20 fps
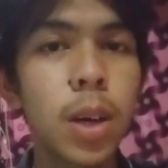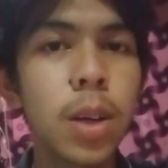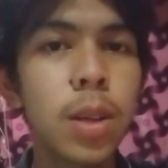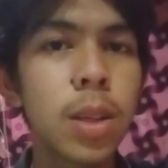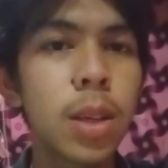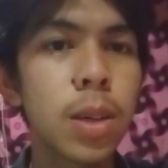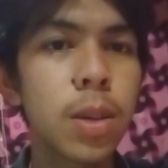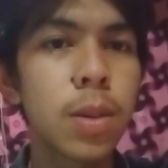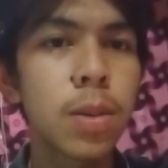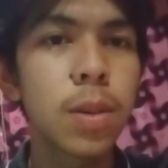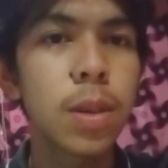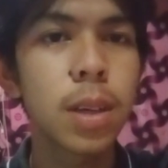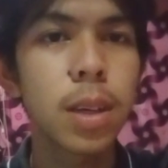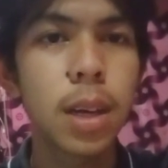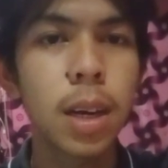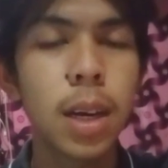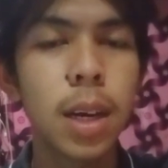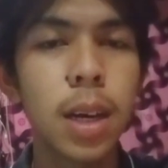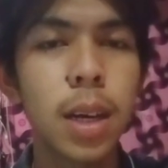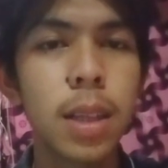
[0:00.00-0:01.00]
all know,
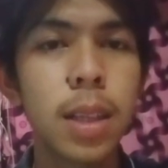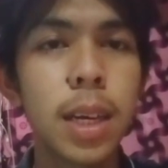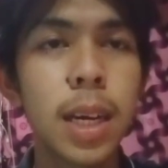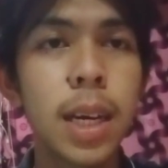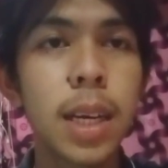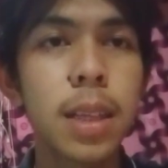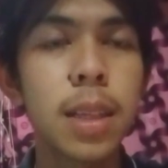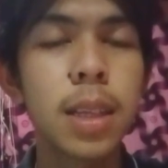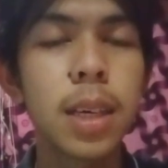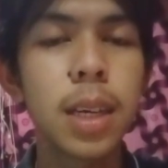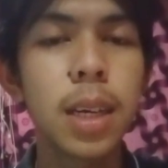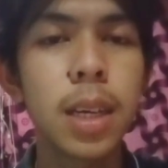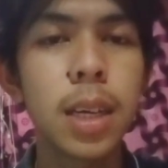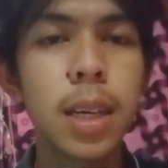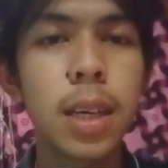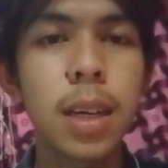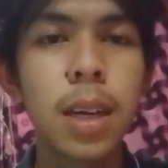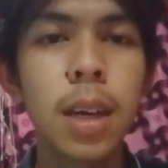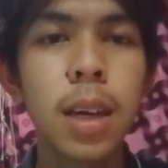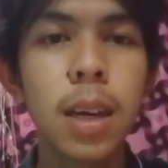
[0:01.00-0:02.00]
that the
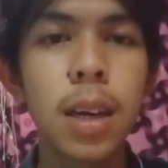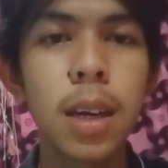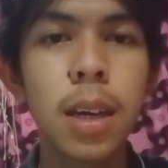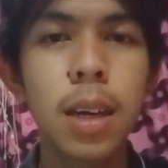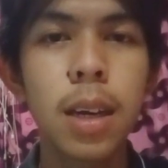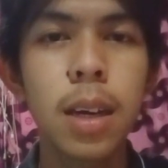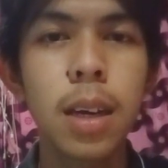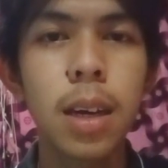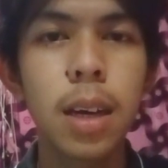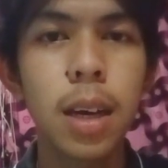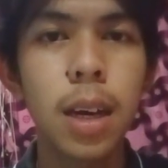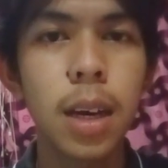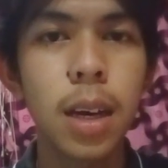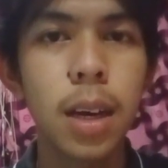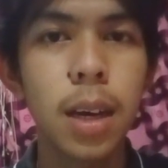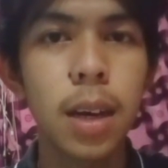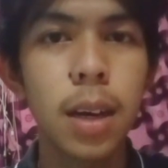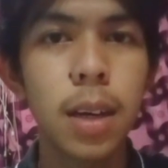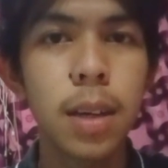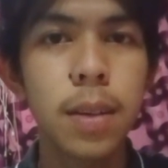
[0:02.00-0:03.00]

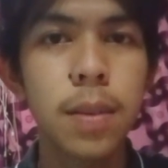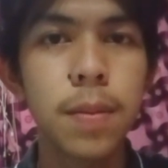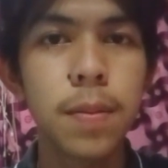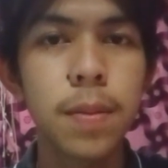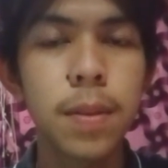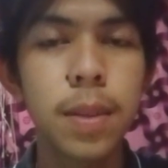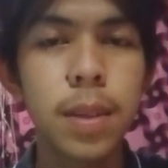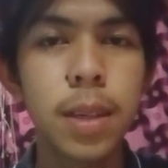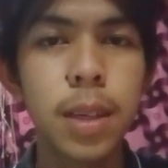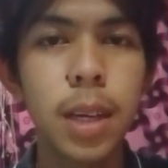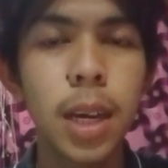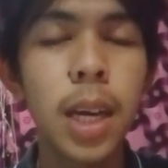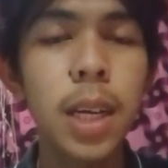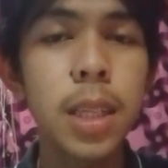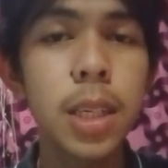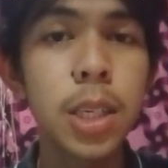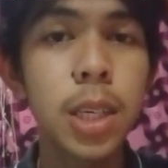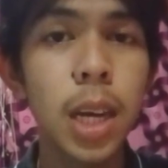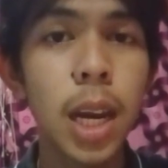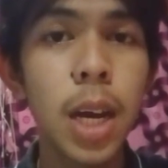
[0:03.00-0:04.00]
uh,
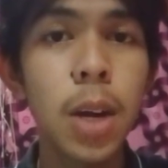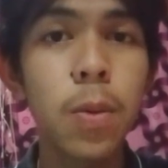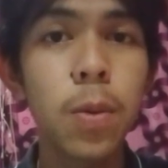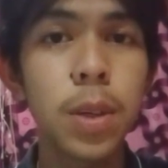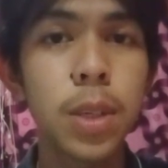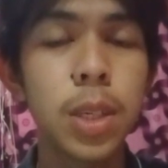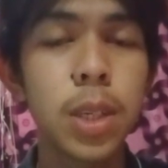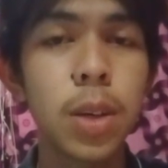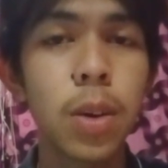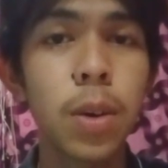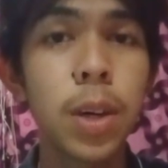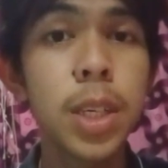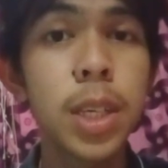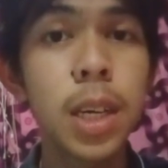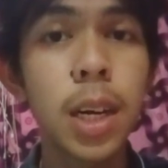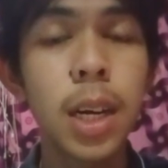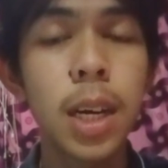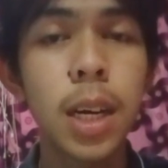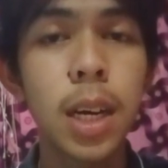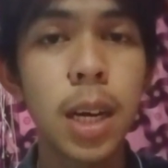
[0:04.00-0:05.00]
English language
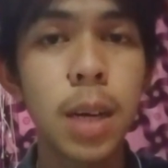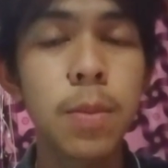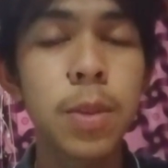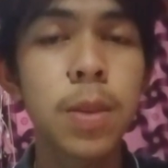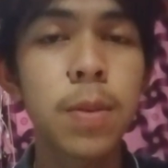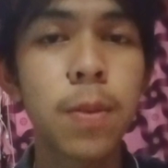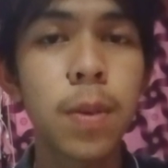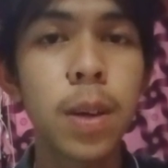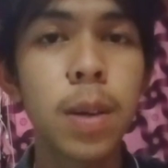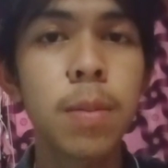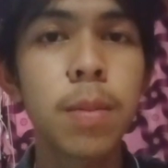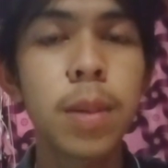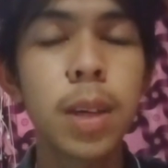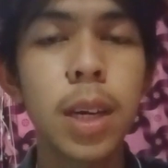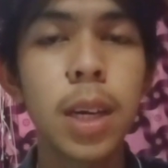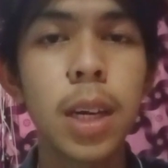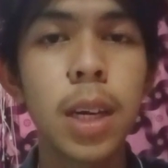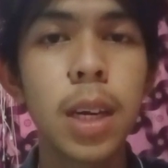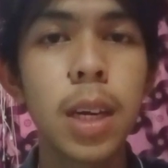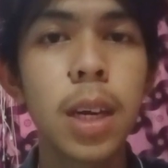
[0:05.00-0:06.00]
originally comes from
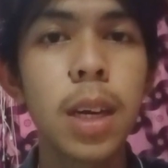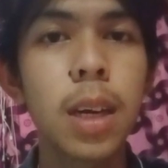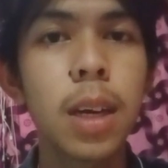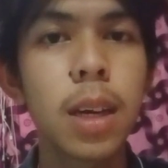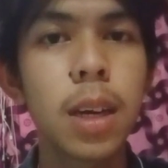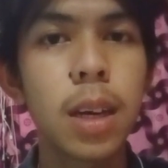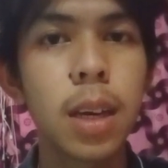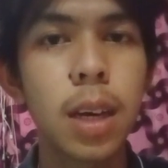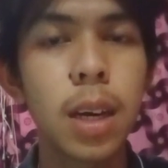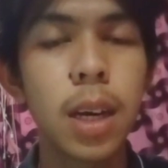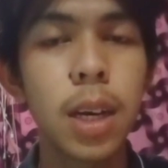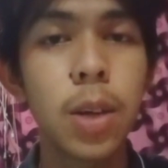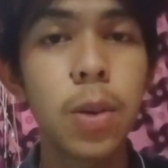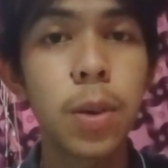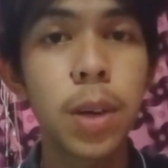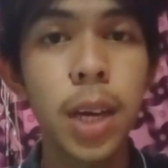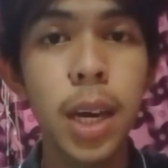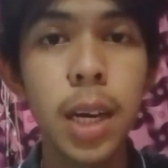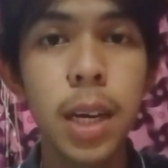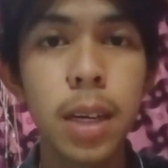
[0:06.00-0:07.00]
the
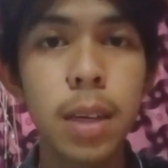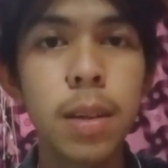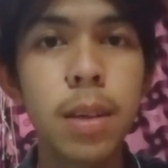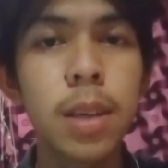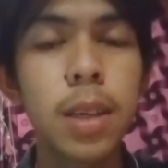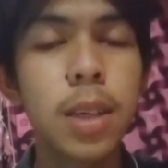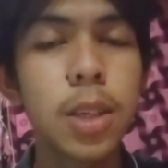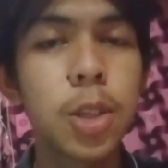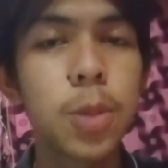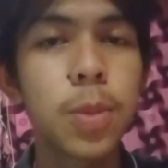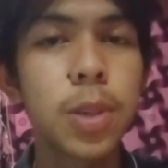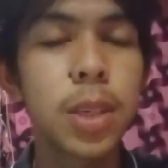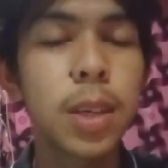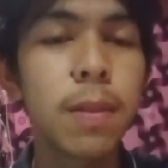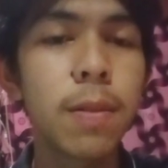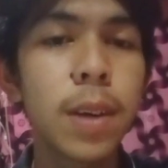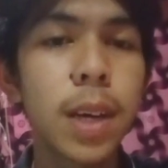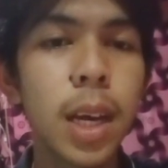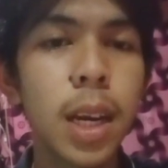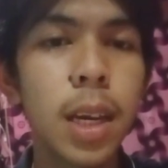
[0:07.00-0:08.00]
UK,
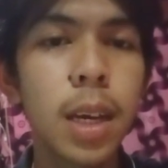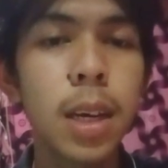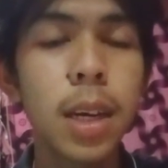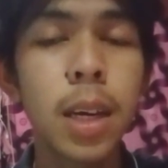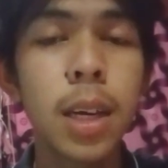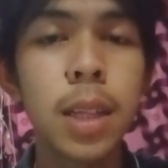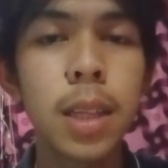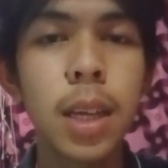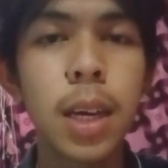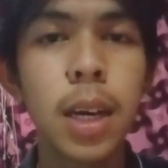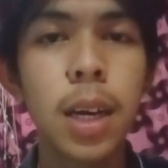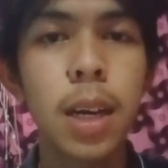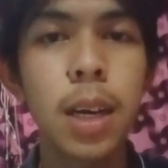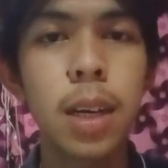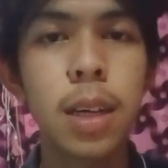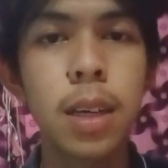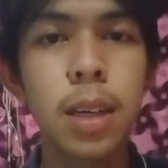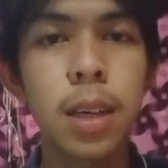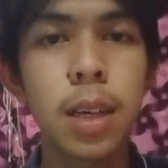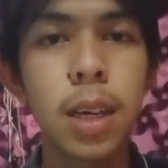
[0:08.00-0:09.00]
specifically in the
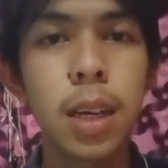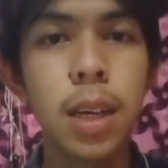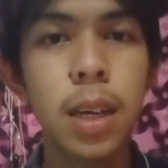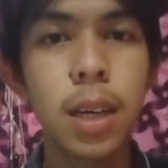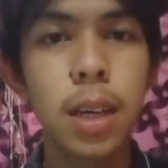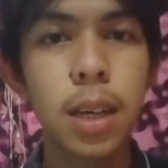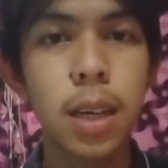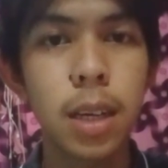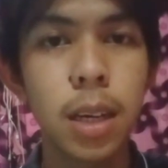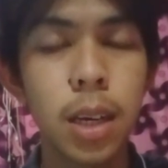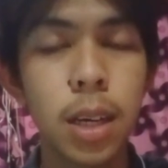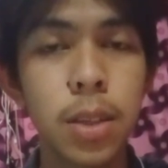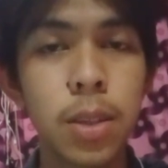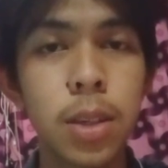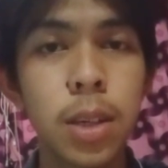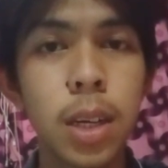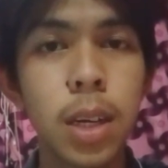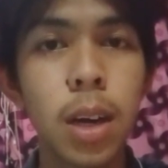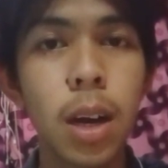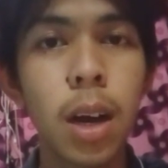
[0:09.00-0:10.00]

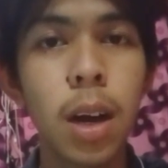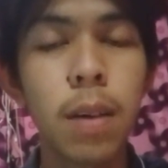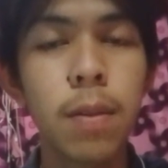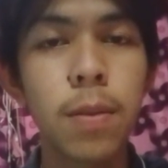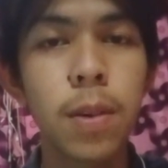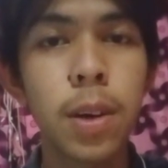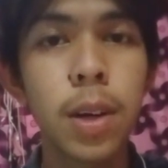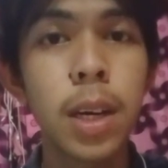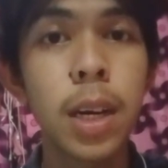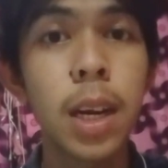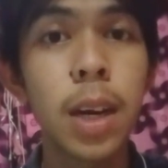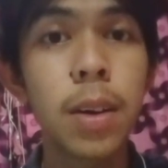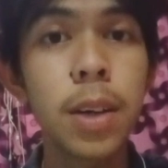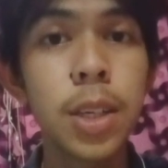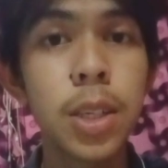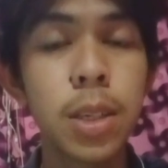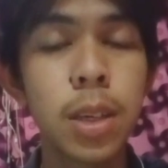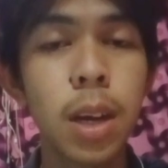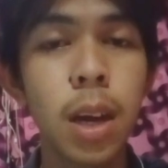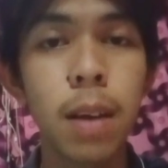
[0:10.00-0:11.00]
country of or in the
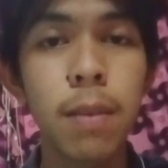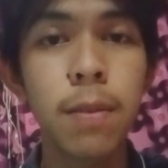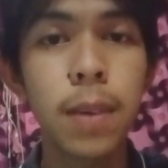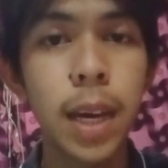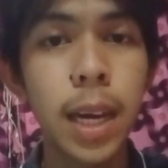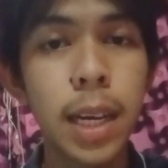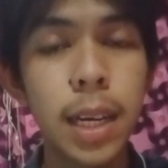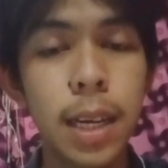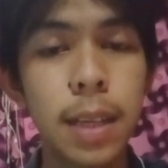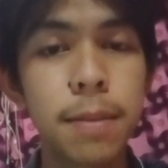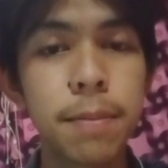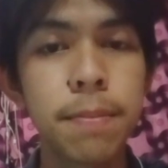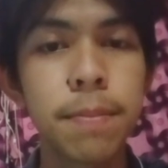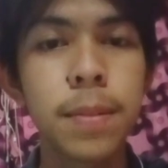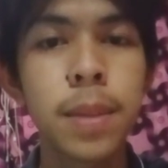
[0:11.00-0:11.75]
region of England.